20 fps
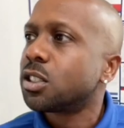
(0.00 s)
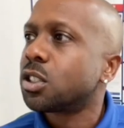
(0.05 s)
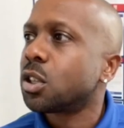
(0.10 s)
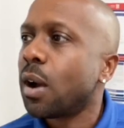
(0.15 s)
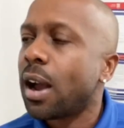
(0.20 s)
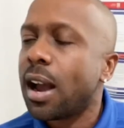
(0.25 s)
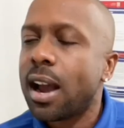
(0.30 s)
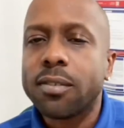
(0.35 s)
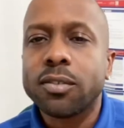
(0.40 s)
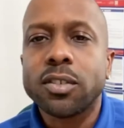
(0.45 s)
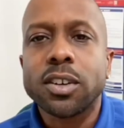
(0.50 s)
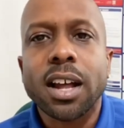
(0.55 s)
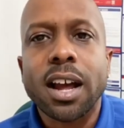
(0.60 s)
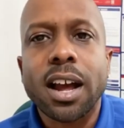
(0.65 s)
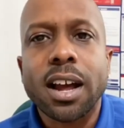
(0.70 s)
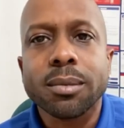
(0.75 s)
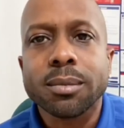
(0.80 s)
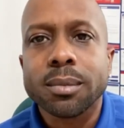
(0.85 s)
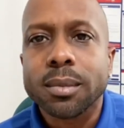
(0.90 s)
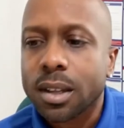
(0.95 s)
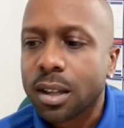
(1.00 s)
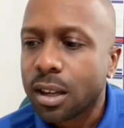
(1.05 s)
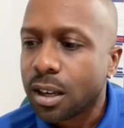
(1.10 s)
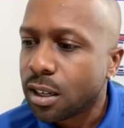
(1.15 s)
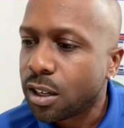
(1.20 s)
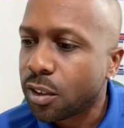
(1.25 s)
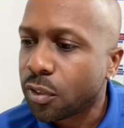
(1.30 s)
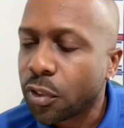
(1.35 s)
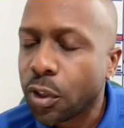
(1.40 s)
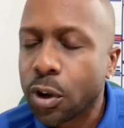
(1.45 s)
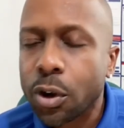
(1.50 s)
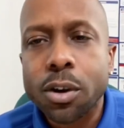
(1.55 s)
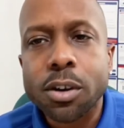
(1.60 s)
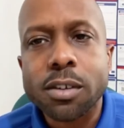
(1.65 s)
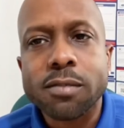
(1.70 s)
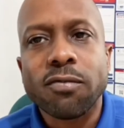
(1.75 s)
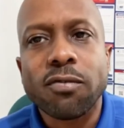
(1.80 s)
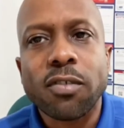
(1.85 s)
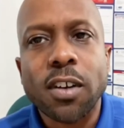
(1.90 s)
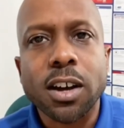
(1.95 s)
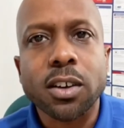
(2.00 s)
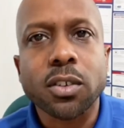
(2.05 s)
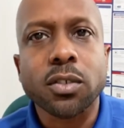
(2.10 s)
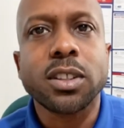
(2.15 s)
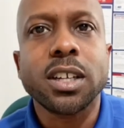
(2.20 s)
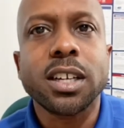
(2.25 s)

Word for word: So after that, the third and final